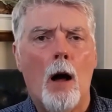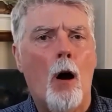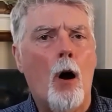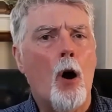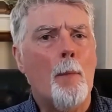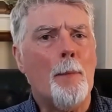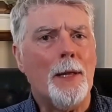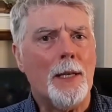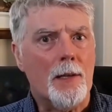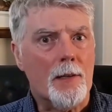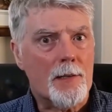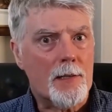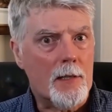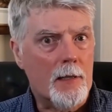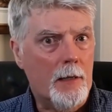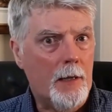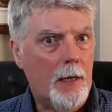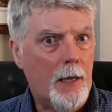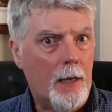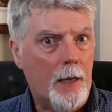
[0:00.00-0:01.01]
arm in a
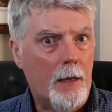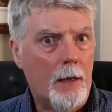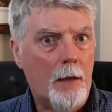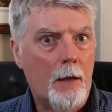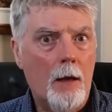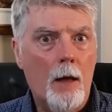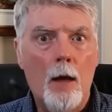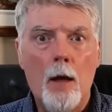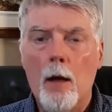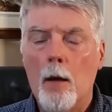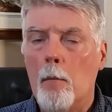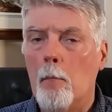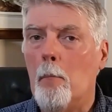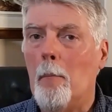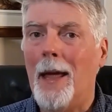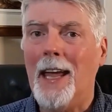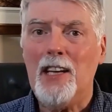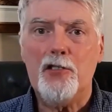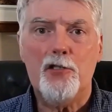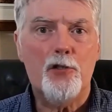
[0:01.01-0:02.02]
sling
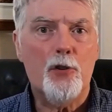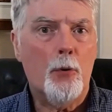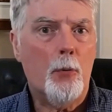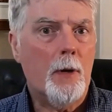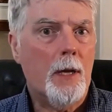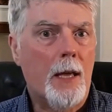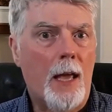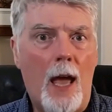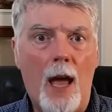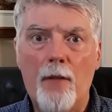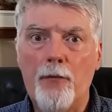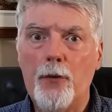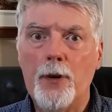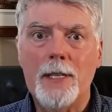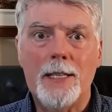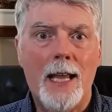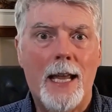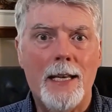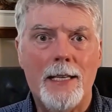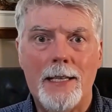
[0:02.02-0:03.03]
made doing
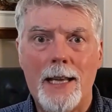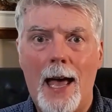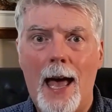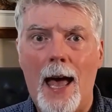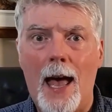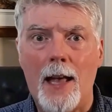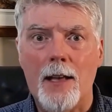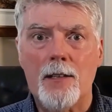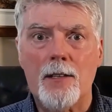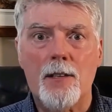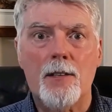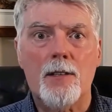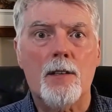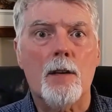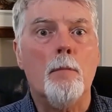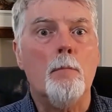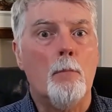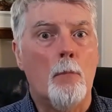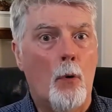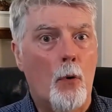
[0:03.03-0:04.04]
everyday
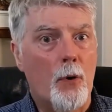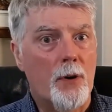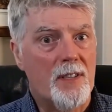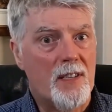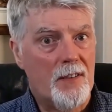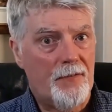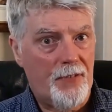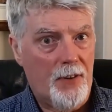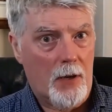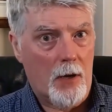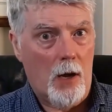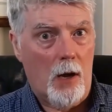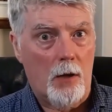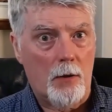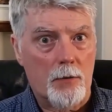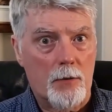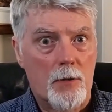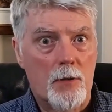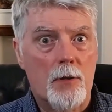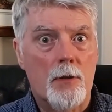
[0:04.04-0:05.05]
tasks more
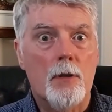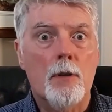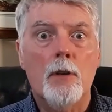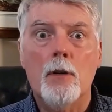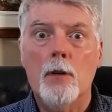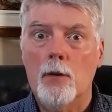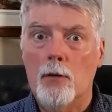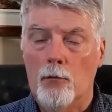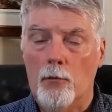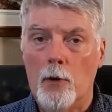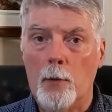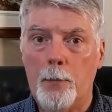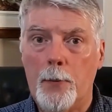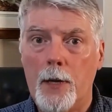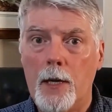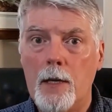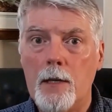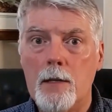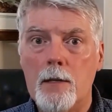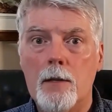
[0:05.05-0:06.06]
difficult.
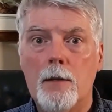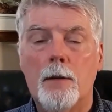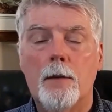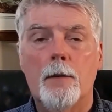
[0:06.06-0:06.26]
Repeat.